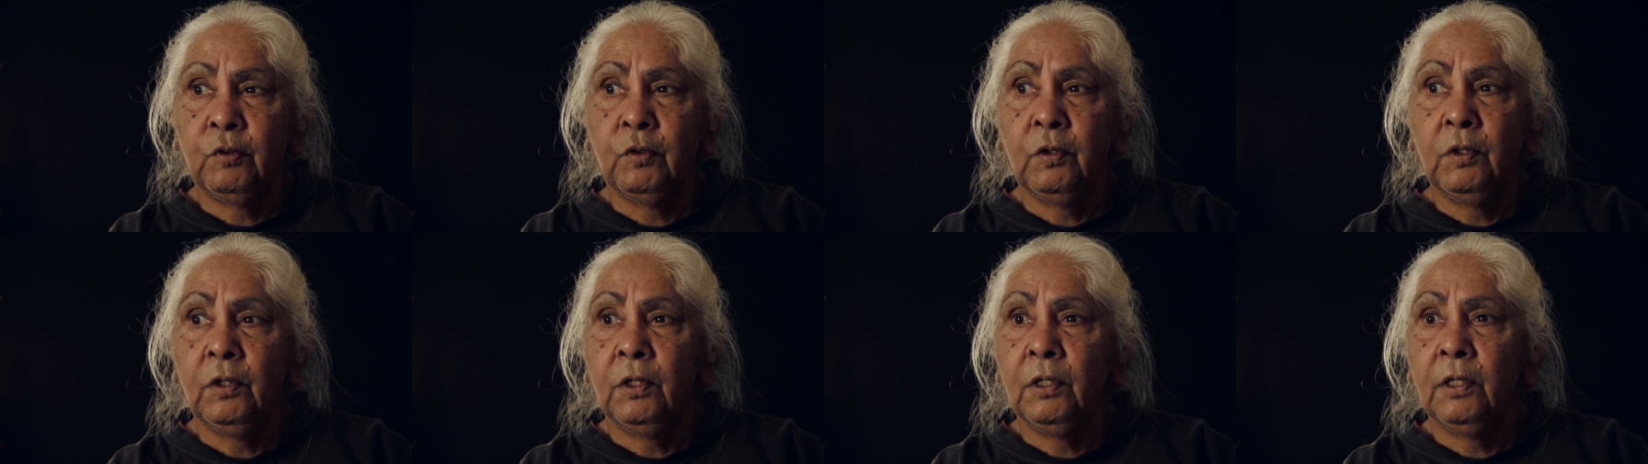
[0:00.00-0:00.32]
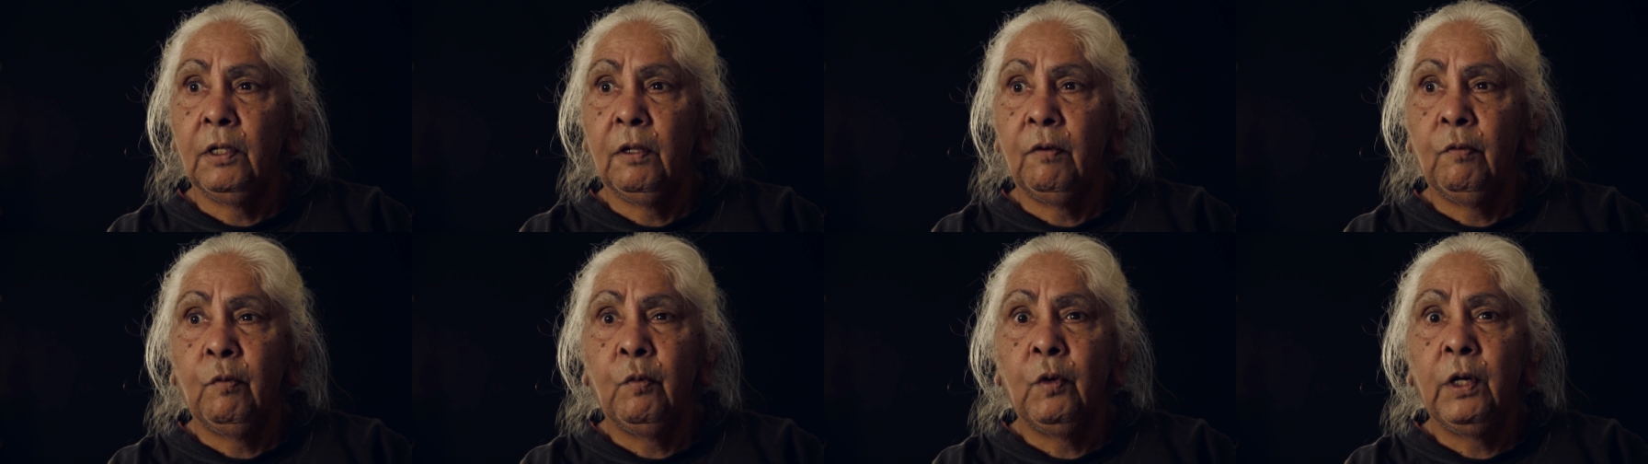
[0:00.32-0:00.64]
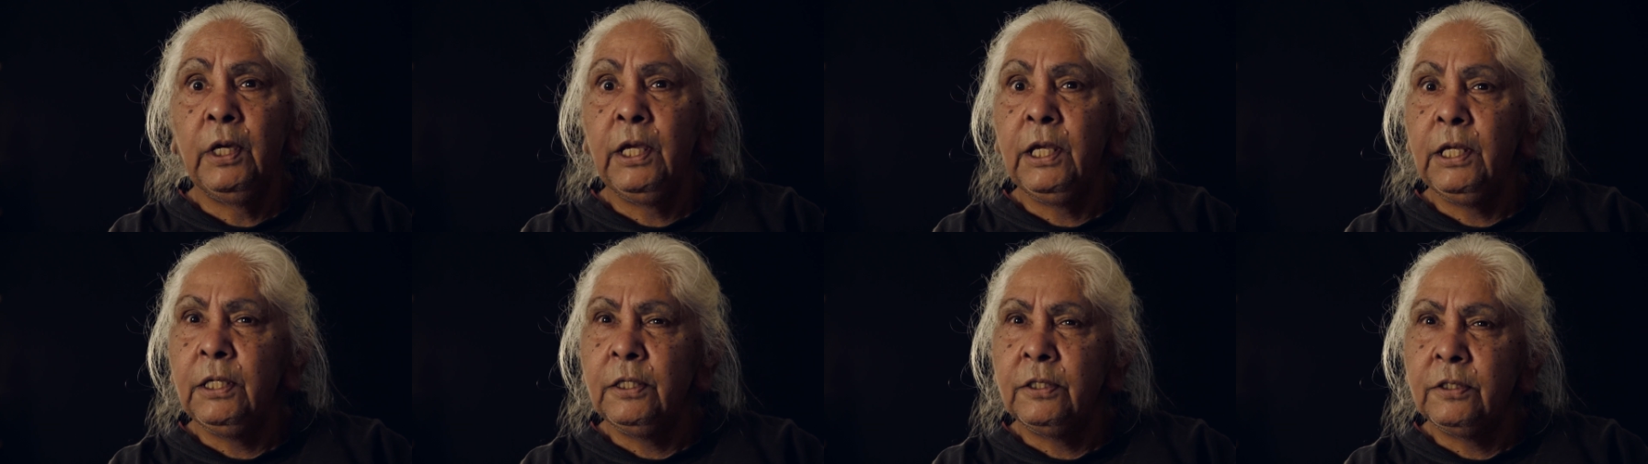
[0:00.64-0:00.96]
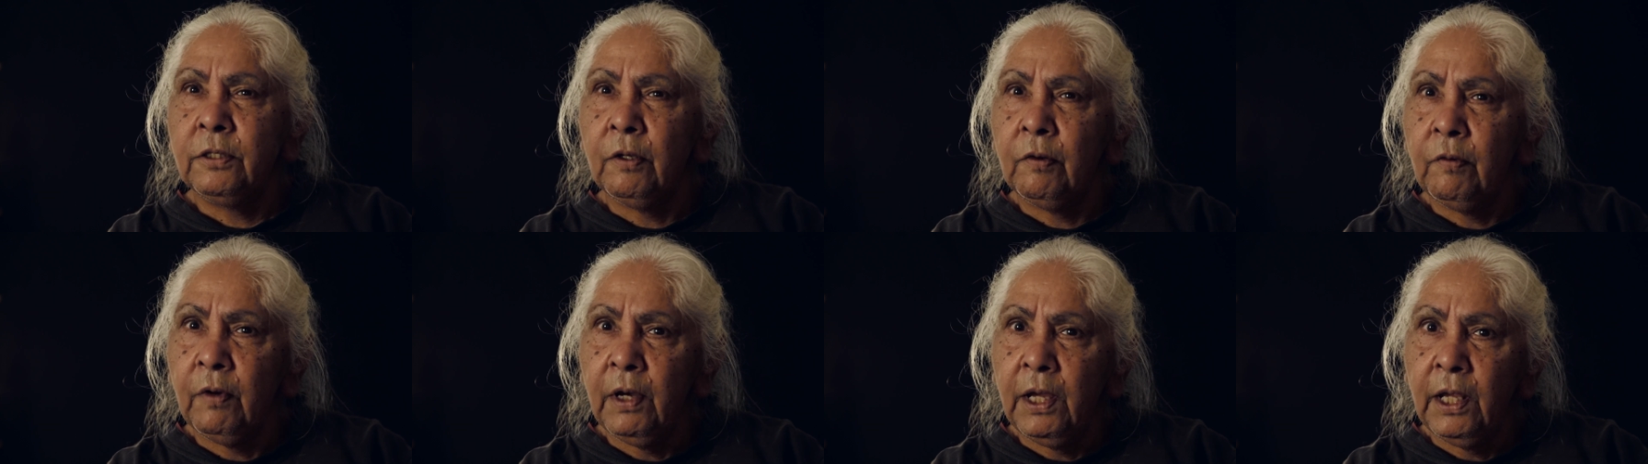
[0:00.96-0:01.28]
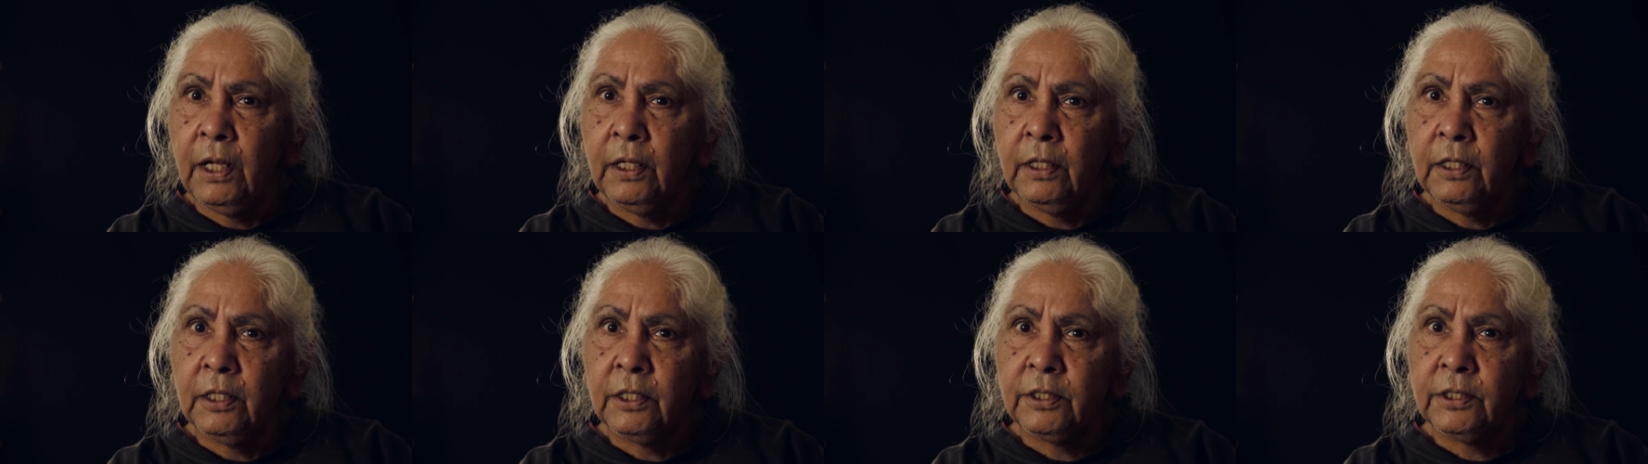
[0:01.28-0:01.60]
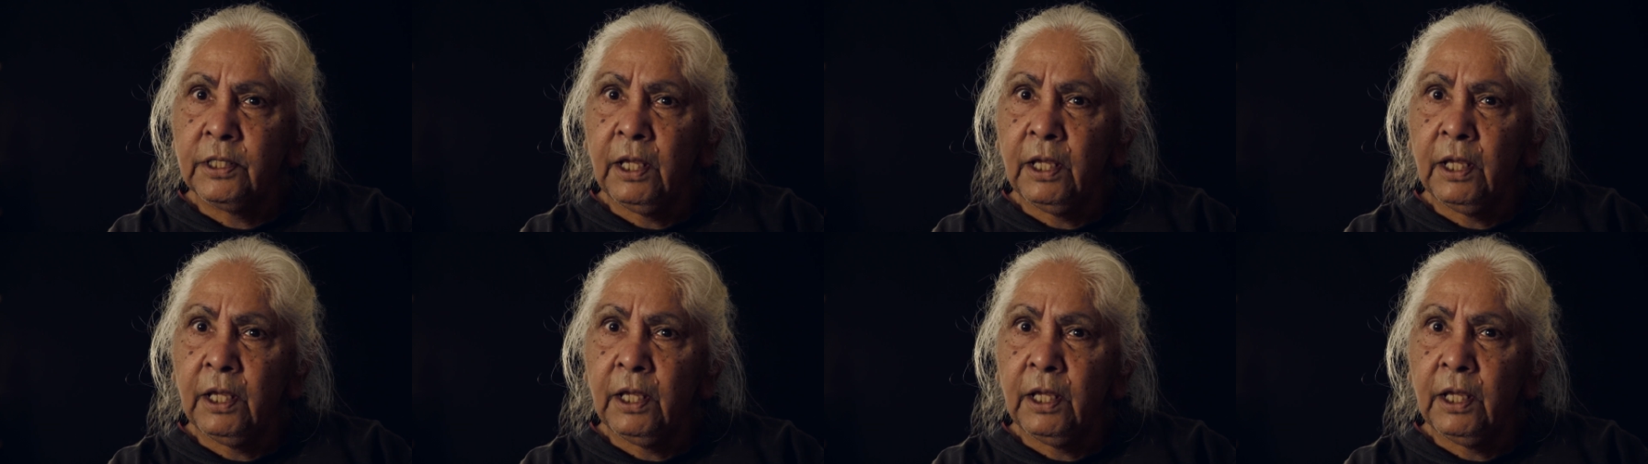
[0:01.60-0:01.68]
twirl the weeds around the